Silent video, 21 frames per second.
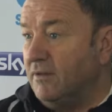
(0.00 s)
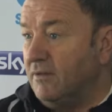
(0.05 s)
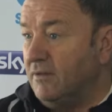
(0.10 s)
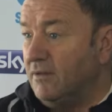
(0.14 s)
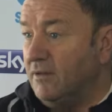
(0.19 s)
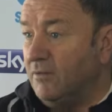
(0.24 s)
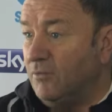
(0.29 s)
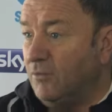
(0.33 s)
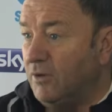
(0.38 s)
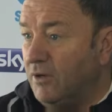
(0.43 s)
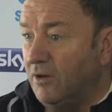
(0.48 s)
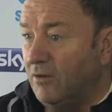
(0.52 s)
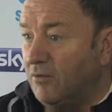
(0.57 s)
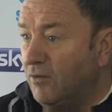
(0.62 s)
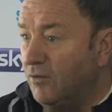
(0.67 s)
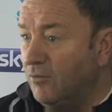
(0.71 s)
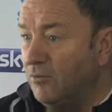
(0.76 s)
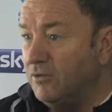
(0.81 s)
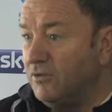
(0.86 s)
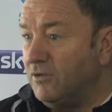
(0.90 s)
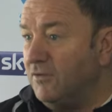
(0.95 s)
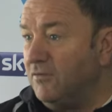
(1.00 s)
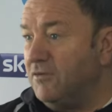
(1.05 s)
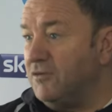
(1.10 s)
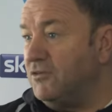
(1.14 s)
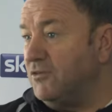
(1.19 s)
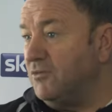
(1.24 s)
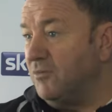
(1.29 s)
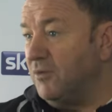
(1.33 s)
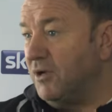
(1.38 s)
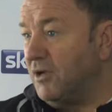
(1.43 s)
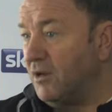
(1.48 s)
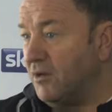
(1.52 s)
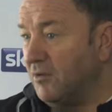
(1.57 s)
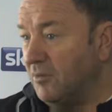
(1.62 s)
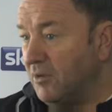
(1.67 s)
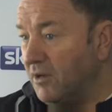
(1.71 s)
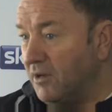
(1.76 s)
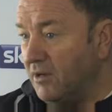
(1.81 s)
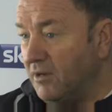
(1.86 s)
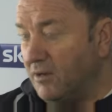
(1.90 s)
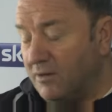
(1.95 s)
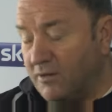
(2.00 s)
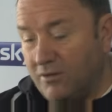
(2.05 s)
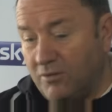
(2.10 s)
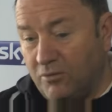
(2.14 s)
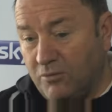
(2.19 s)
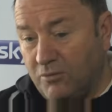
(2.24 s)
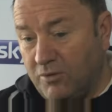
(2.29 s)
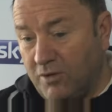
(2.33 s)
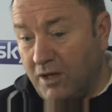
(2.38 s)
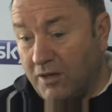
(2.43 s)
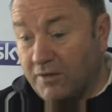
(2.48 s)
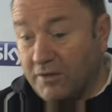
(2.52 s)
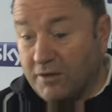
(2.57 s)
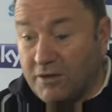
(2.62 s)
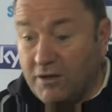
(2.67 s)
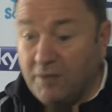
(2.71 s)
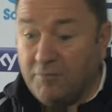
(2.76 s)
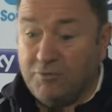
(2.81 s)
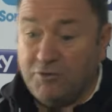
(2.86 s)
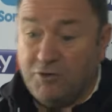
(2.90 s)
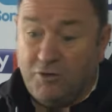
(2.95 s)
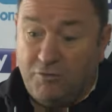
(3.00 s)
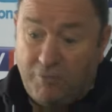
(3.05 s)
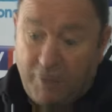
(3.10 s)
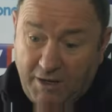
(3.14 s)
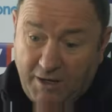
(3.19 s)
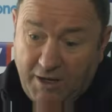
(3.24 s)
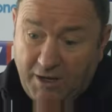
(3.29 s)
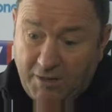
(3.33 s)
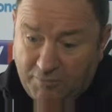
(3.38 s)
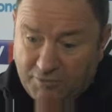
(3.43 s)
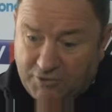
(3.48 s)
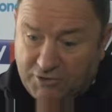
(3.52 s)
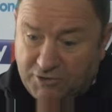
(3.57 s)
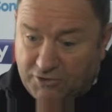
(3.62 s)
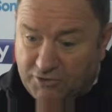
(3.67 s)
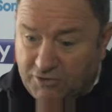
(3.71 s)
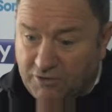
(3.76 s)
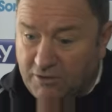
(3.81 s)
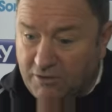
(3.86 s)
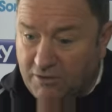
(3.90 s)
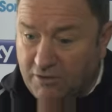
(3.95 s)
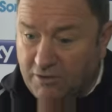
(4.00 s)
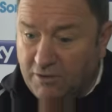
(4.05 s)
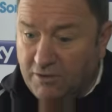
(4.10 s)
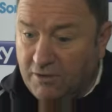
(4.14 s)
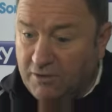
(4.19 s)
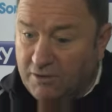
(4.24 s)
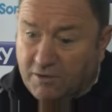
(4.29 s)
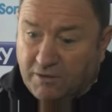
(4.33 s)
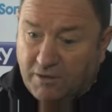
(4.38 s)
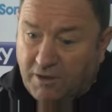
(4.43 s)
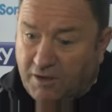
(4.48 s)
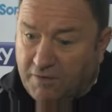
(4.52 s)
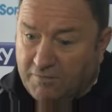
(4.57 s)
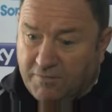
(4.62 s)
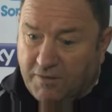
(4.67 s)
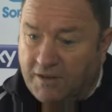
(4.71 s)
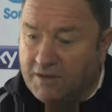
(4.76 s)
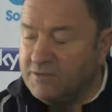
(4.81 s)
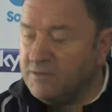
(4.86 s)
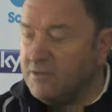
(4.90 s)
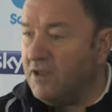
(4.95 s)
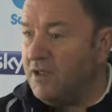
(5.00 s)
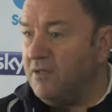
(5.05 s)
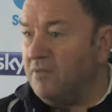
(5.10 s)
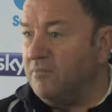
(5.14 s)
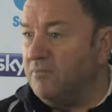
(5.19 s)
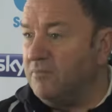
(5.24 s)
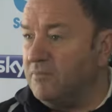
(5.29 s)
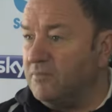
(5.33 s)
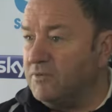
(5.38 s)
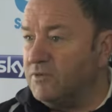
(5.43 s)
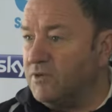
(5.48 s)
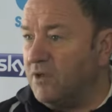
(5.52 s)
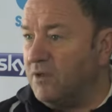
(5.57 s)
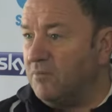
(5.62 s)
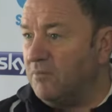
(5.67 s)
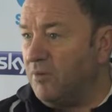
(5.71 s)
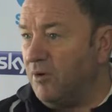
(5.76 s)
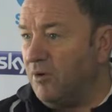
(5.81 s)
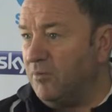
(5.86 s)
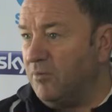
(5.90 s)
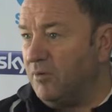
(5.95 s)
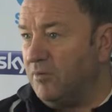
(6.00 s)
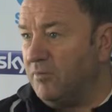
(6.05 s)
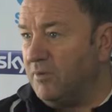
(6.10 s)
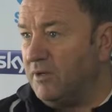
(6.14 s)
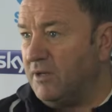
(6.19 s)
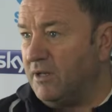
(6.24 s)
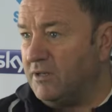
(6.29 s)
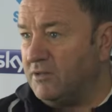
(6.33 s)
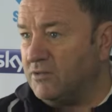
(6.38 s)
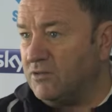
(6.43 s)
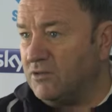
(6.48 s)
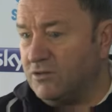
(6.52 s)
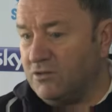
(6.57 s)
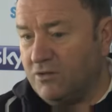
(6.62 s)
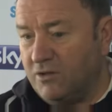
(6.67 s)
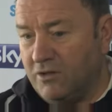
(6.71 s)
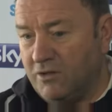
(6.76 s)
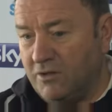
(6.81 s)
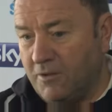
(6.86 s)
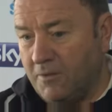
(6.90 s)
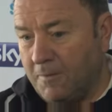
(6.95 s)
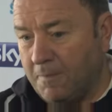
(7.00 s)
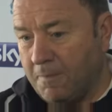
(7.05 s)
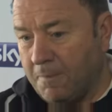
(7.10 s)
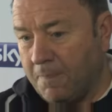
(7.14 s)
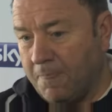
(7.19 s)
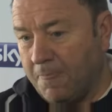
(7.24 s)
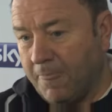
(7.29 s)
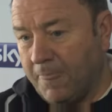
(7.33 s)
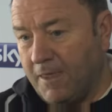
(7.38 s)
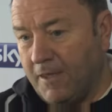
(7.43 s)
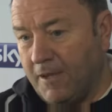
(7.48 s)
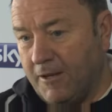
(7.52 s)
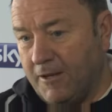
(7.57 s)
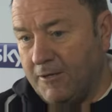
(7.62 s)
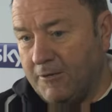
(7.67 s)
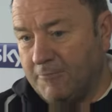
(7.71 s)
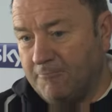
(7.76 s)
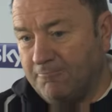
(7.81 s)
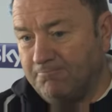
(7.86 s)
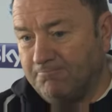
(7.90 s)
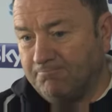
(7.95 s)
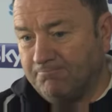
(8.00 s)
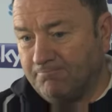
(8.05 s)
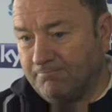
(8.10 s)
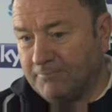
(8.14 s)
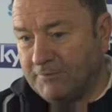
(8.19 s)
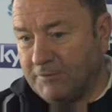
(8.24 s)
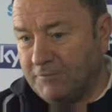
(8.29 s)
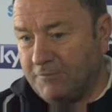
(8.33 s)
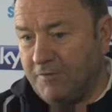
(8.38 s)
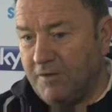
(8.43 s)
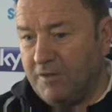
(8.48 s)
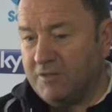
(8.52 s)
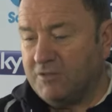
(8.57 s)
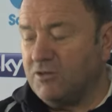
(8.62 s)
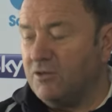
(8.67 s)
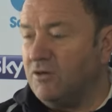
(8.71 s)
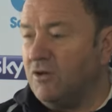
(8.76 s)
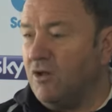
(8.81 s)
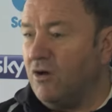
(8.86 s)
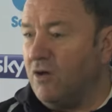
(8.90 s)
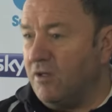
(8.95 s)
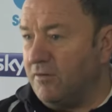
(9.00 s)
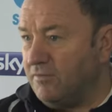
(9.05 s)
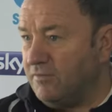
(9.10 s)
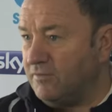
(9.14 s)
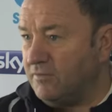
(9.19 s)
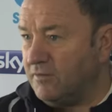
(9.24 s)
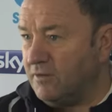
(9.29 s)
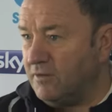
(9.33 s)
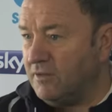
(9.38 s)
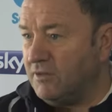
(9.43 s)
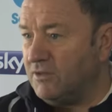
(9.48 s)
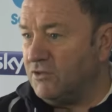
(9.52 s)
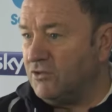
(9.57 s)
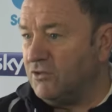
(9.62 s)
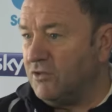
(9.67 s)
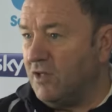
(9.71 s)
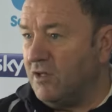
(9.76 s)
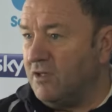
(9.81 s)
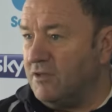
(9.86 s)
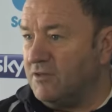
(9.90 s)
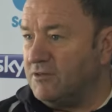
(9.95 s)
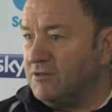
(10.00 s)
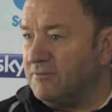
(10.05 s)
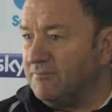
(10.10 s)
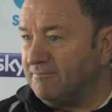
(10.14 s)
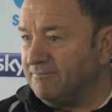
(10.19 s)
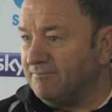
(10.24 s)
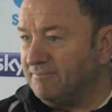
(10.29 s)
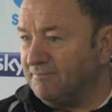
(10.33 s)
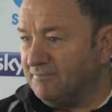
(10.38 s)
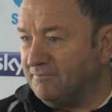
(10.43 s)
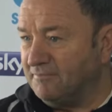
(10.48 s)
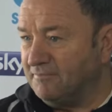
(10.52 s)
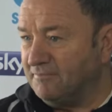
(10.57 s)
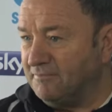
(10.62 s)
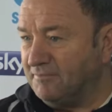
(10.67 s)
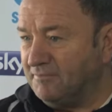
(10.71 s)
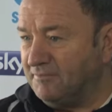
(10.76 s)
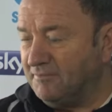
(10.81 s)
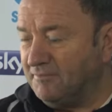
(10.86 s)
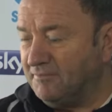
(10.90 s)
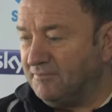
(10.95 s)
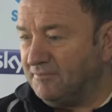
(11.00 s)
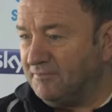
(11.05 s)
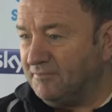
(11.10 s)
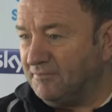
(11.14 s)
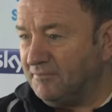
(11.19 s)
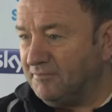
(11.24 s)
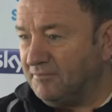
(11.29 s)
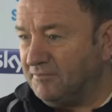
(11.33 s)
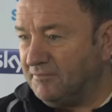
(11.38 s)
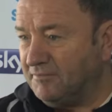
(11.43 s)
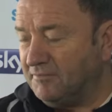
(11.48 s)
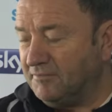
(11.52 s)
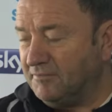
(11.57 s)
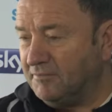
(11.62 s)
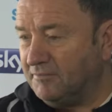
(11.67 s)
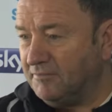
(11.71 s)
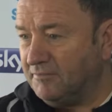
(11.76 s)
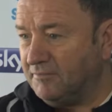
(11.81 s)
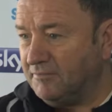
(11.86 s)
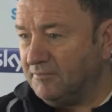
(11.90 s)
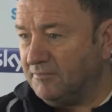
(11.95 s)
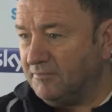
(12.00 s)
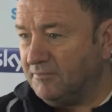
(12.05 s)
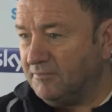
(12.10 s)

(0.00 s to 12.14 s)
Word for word: that we don't know what division we're going to be in, and all the other clubs that are in our position have that same same problem, and that's just a, um, a fact of life at this stage. Have you um, have you